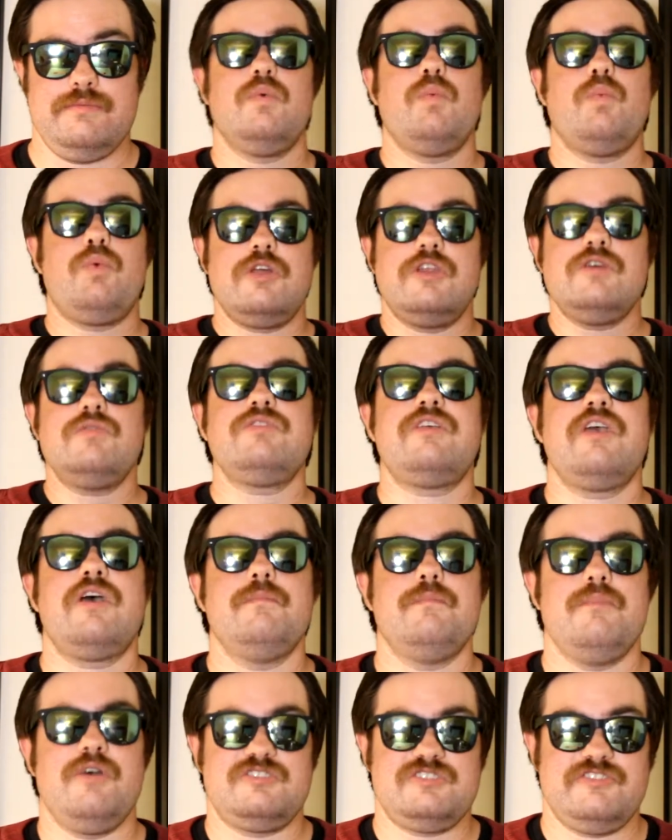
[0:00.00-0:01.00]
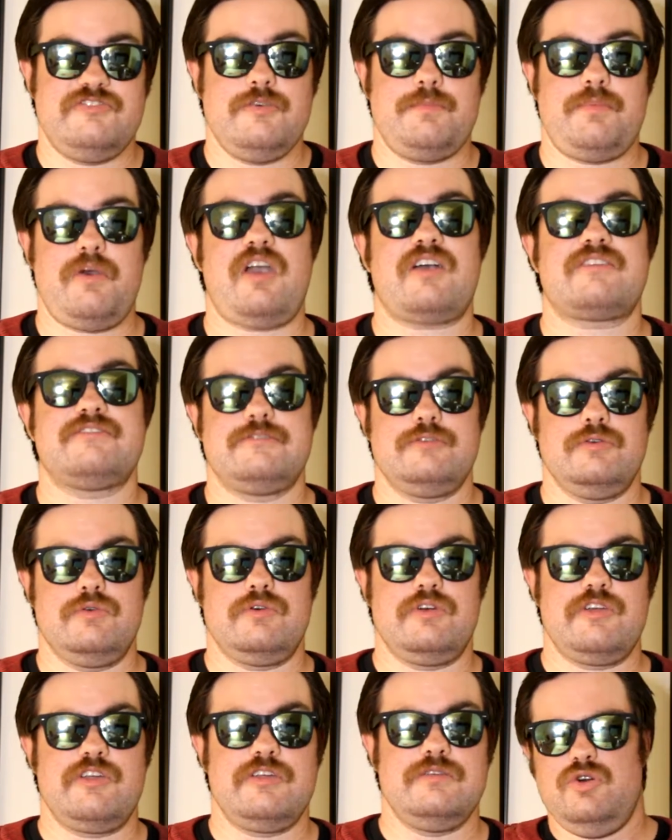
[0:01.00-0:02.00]
We don't get much of a
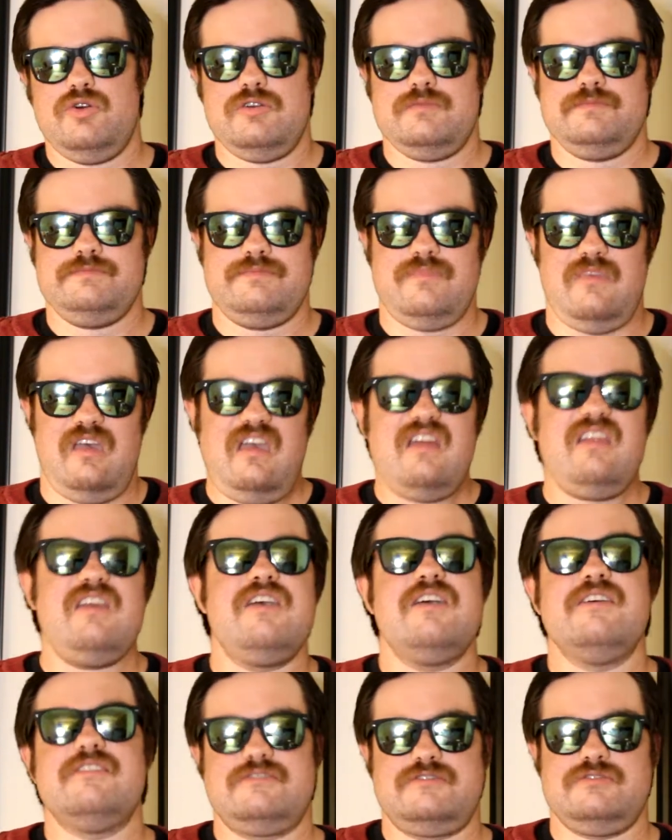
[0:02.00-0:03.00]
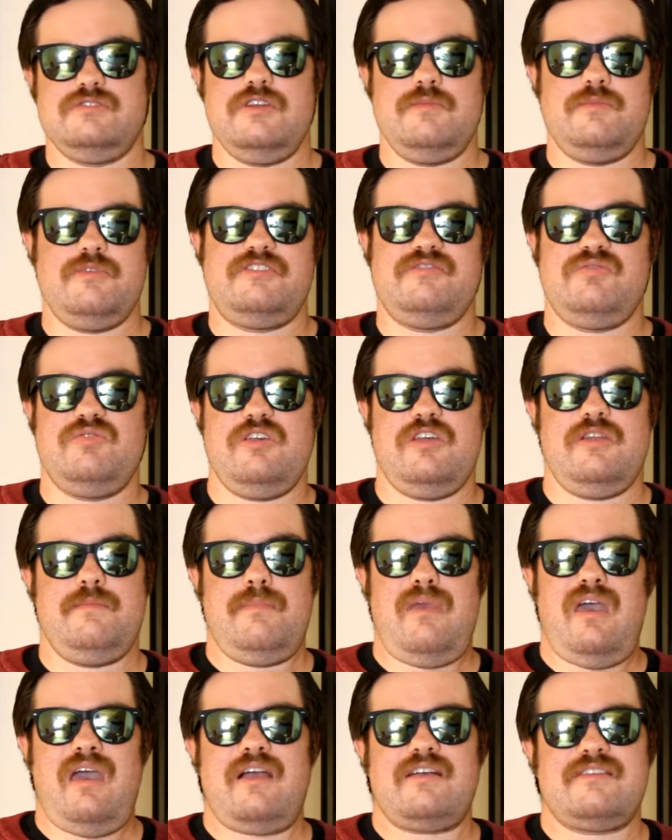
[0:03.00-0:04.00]
backstory, or any history between
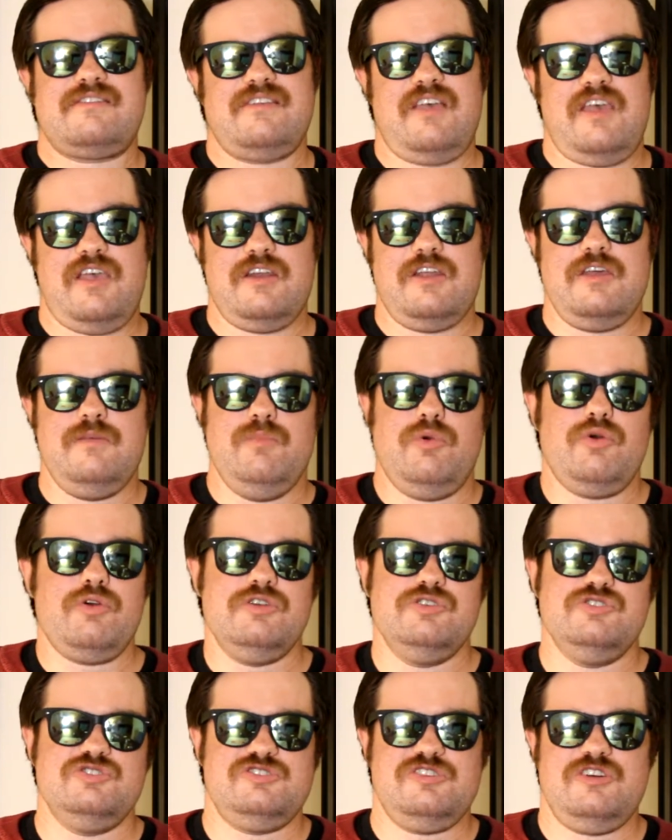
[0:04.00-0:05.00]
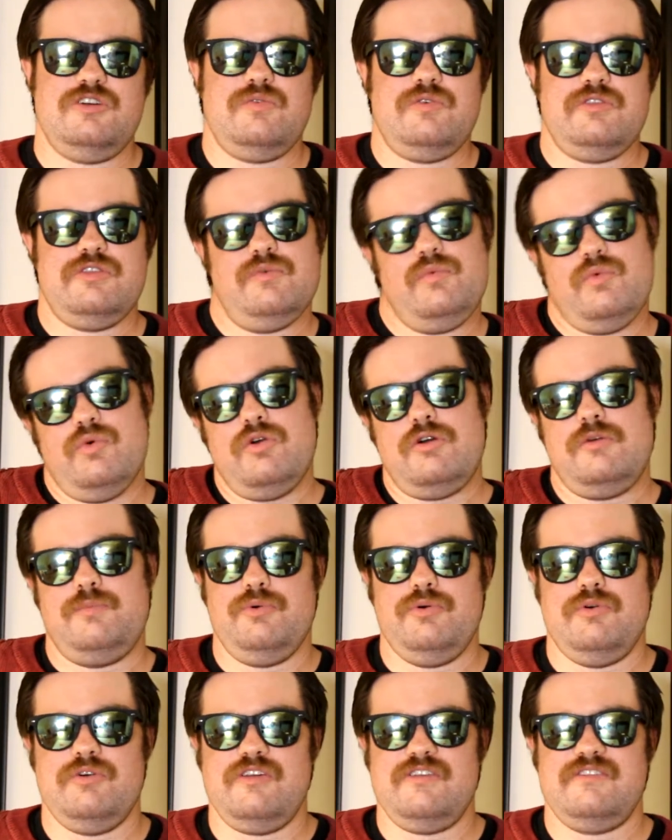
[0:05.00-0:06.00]
Max and Immortan Joe and the War
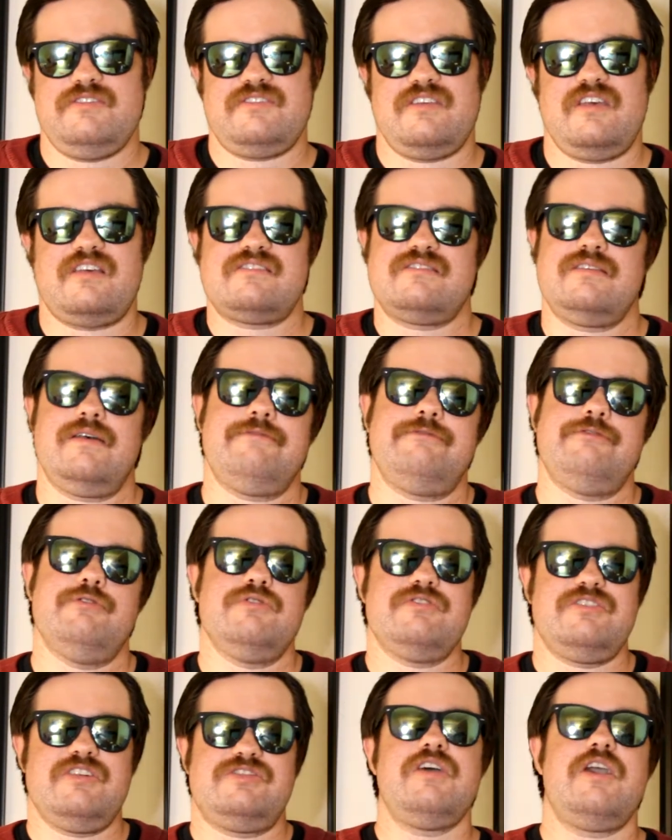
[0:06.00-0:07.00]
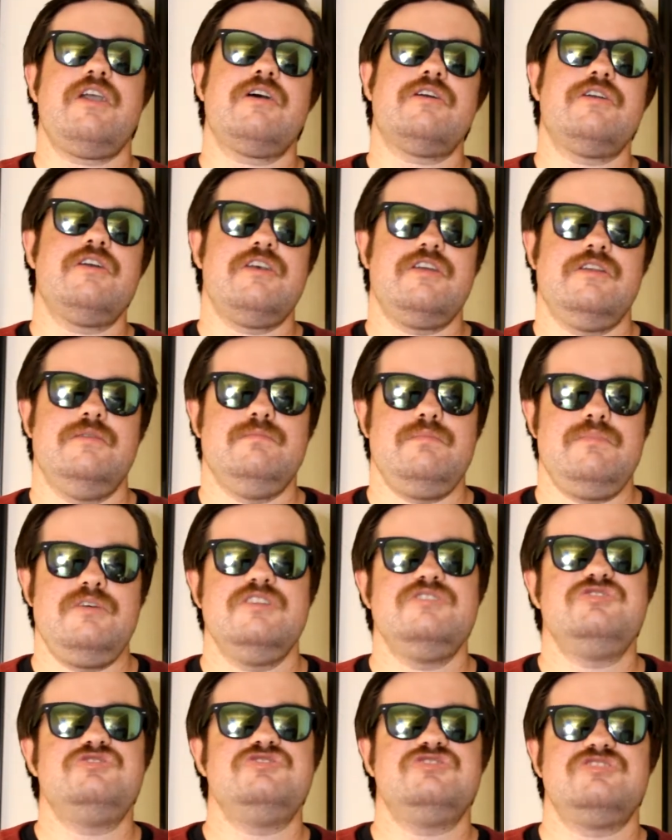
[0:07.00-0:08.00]
Boys, except for that they are in
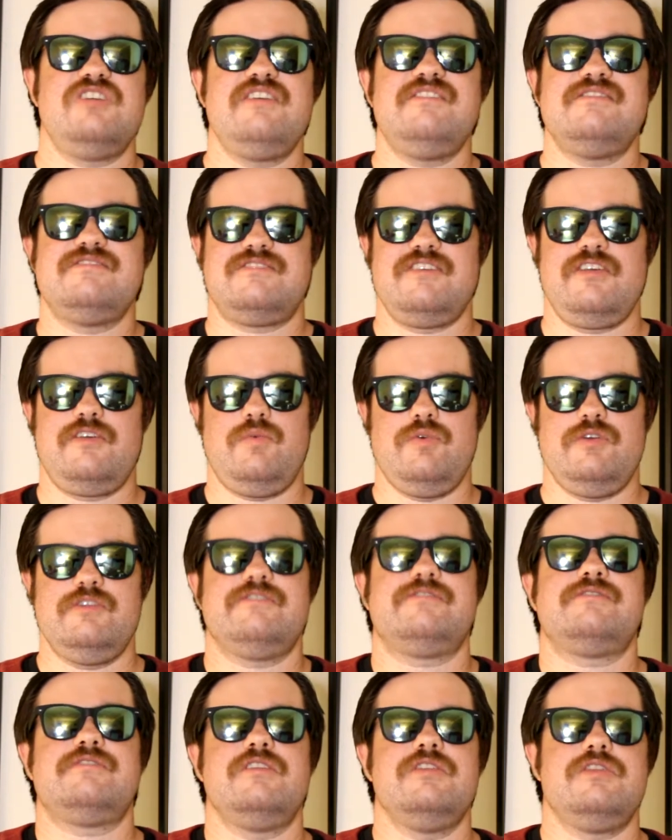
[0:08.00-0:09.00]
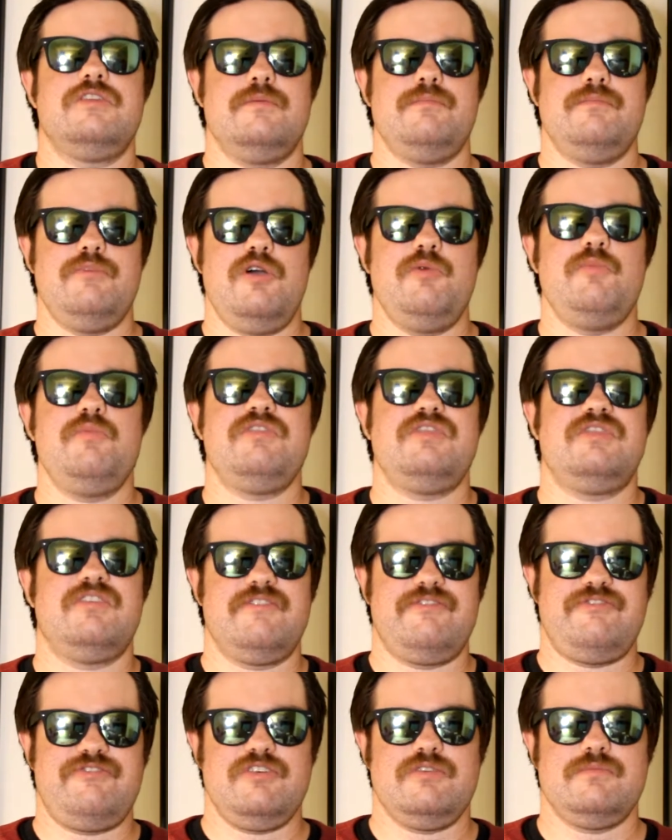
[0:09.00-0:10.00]
mid-chase sequence the moment the
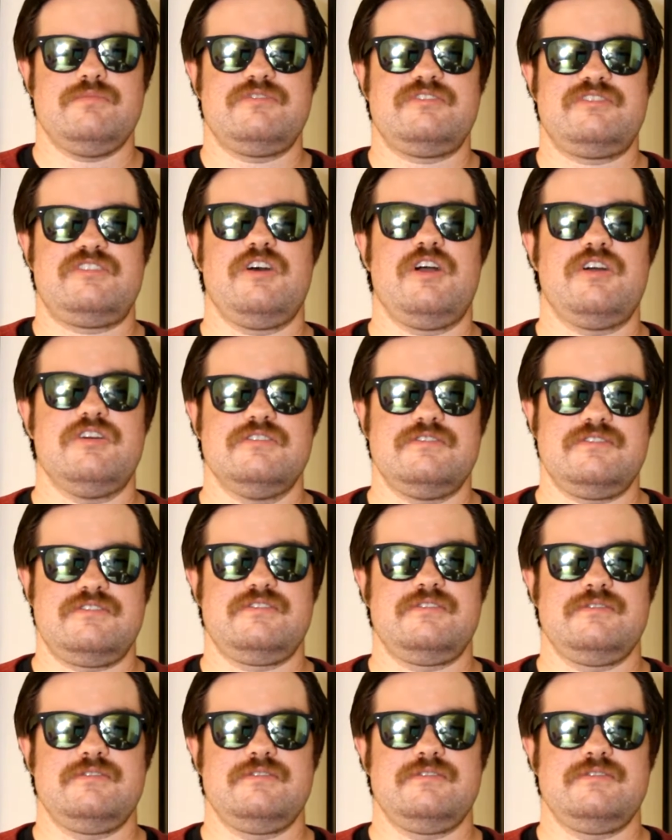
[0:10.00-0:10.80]
film starts.